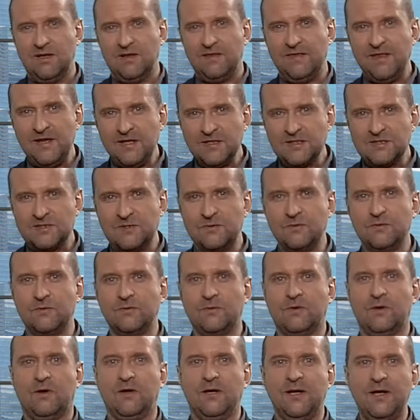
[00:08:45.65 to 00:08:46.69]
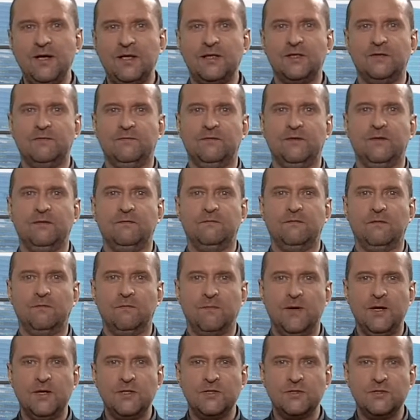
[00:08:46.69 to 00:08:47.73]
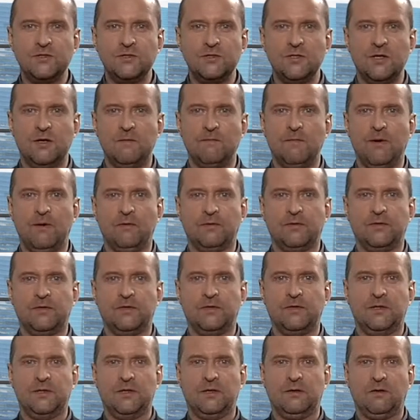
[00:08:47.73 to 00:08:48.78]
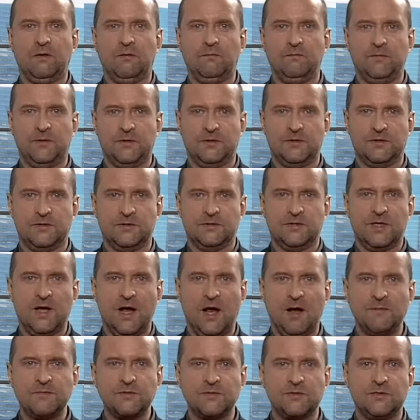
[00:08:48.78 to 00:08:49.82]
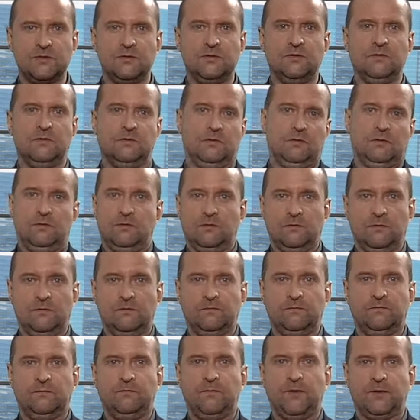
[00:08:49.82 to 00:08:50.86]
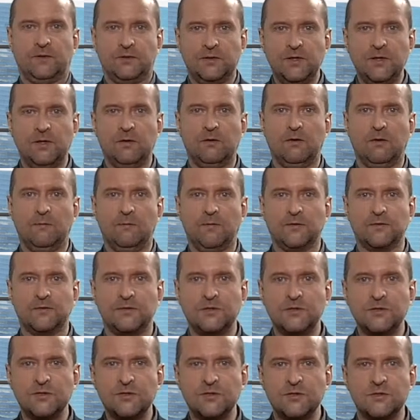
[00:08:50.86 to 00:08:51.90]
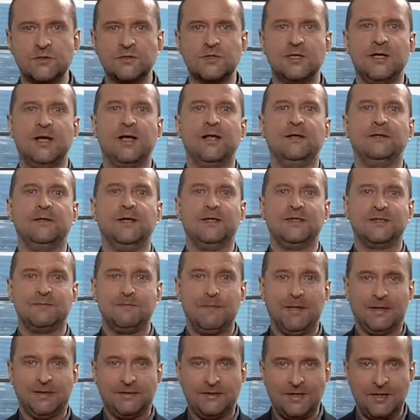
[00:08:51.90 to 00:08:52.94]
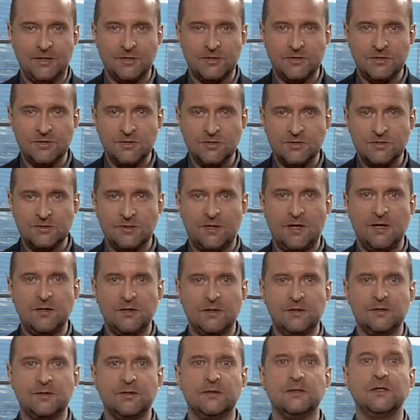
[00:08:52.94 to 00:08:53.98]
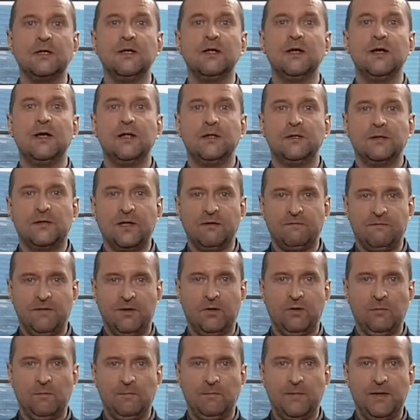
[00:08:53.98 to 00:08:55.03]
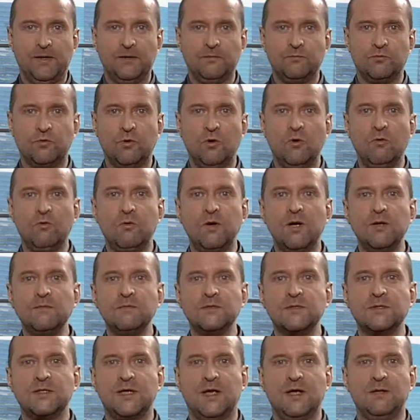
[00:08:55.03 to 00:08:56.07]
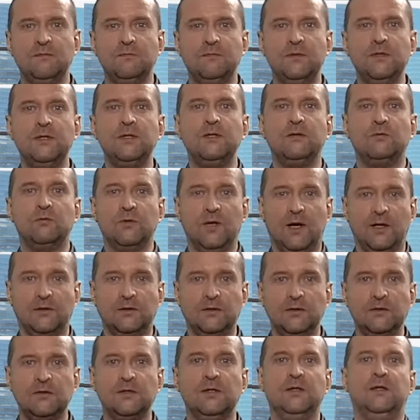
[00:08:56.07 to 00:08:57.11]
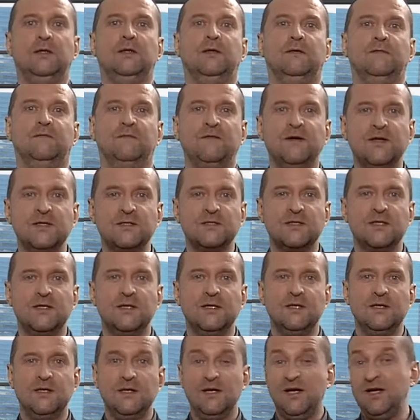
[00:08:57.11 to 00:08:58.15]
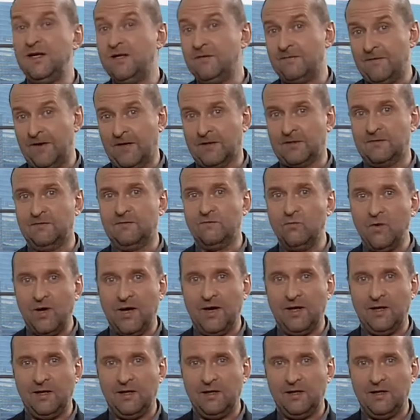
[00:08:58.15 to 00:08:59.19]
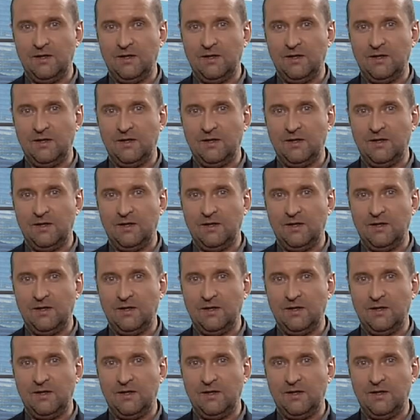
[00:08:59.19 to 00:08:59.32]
Thanks to collective information about the competence gaps of particular positions and expectations, targeted development programs can be created in a fast and effective way.